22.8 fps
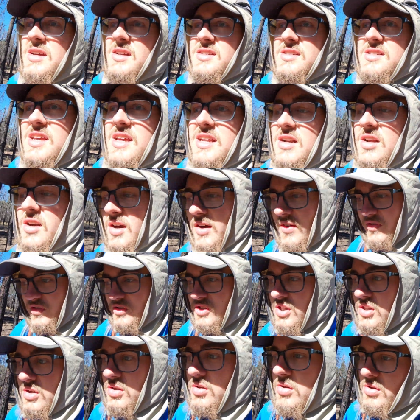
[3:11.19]
setting off
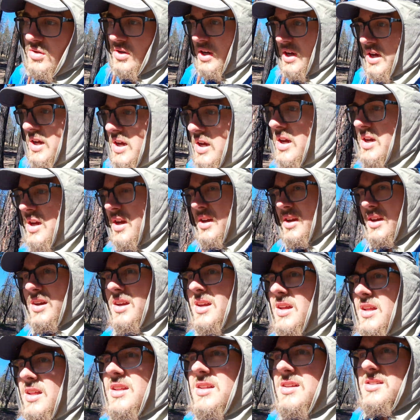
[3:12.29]
to,
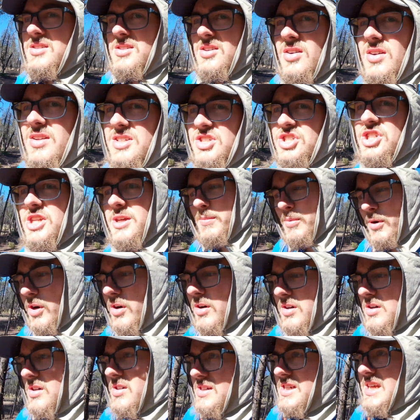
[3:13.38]
it's called
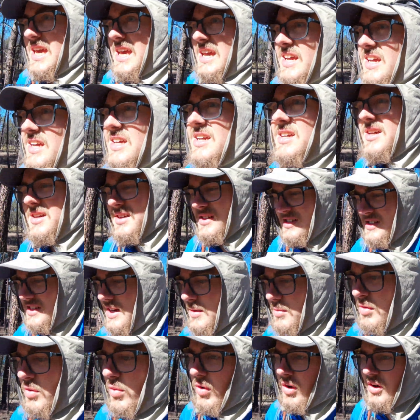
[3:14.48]
Sheepherder Tank is the
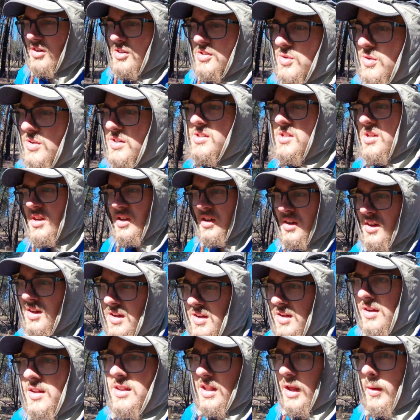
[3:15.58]
name of the water source.
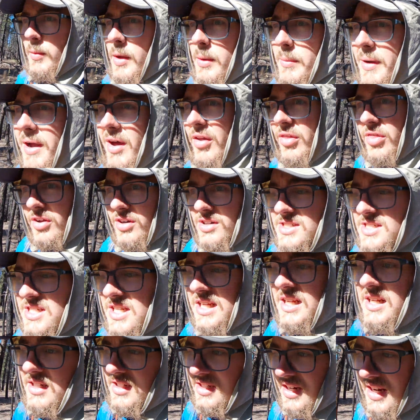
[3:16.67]
I'll be at mile
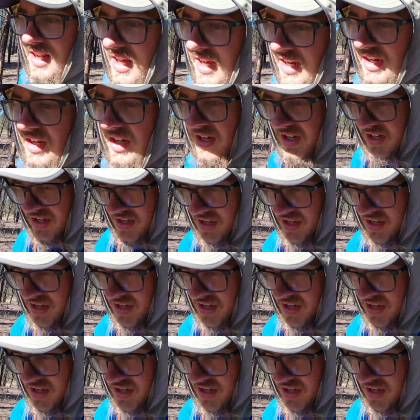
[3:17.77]
13 today.